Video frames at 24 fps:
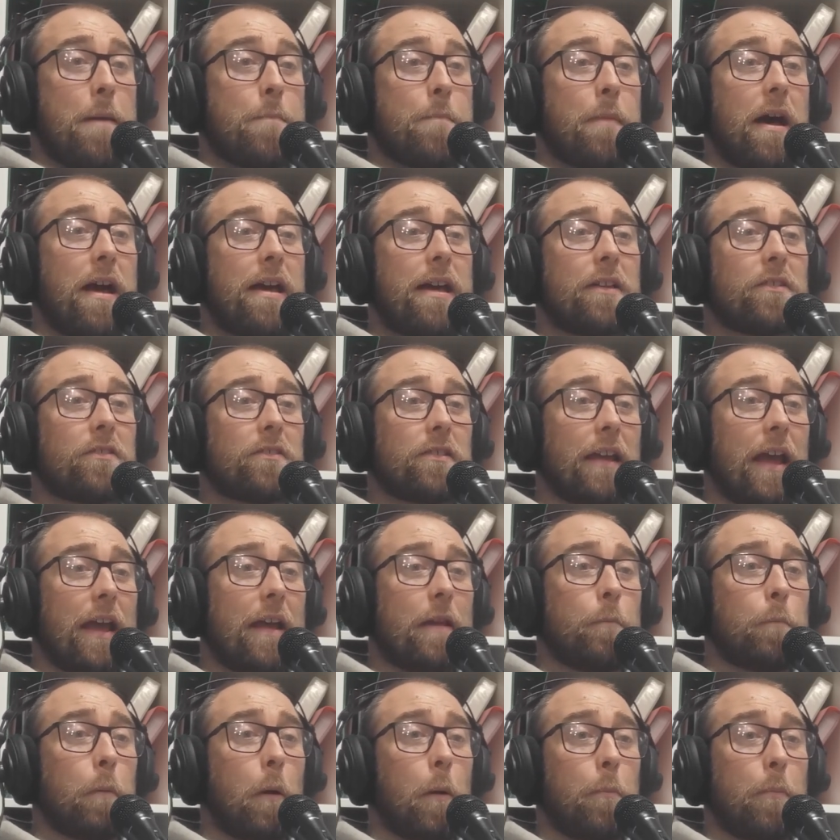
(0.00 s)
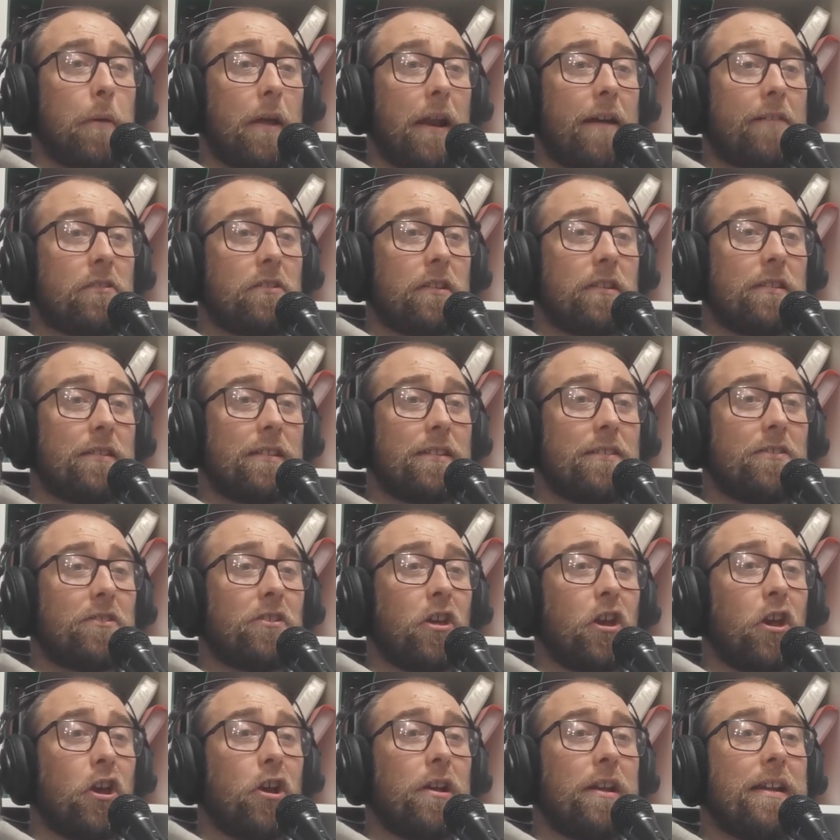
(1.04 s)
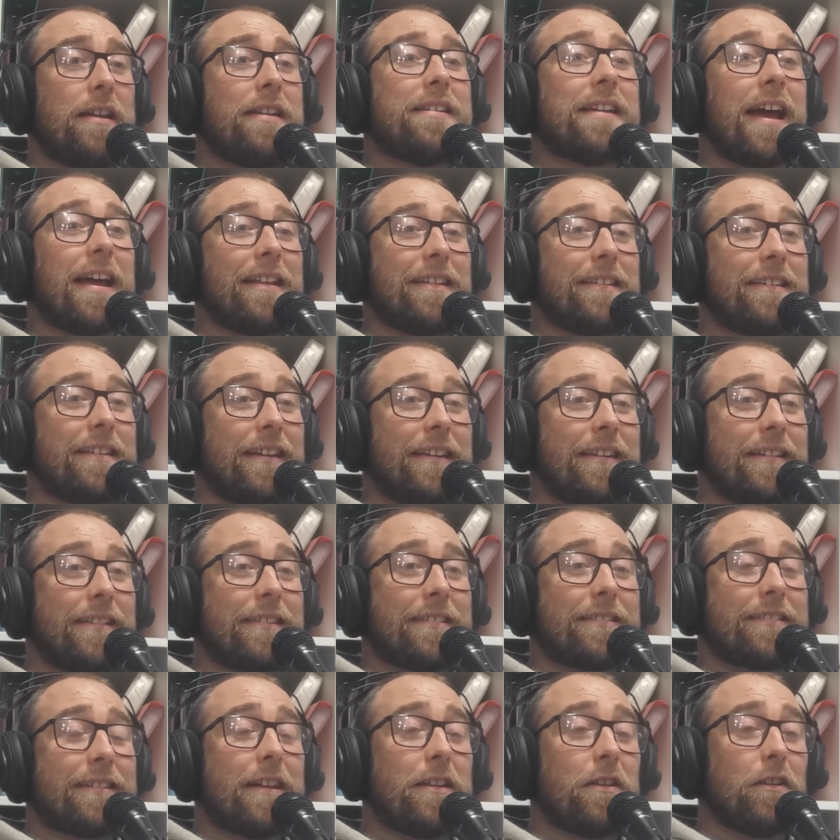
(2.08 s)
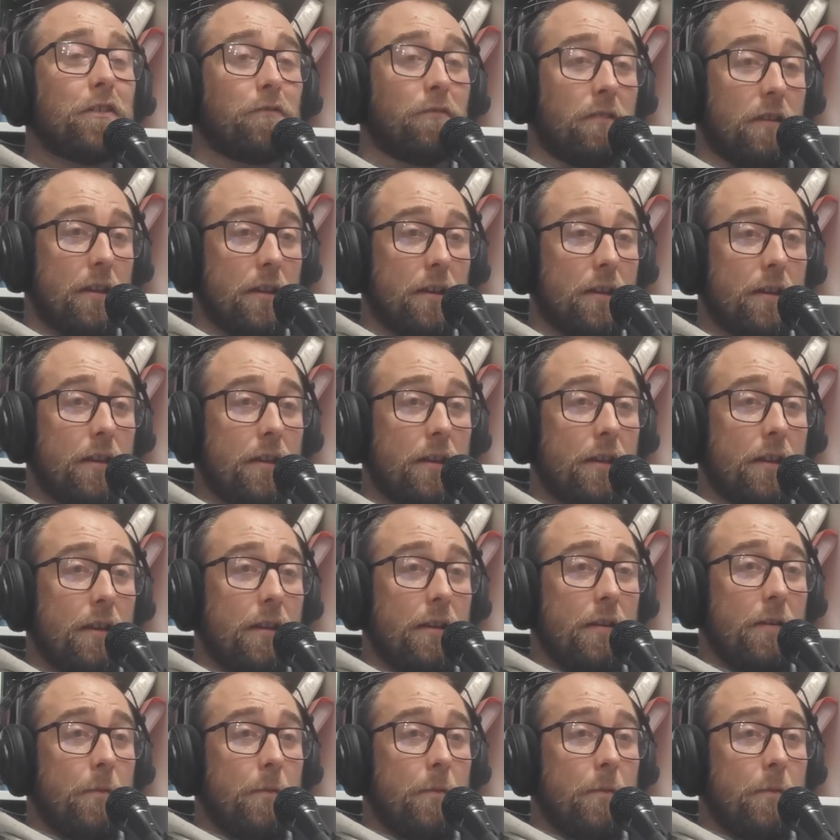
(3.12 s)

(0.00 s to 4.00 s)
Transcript: BMI has gained popularity since the early 19th century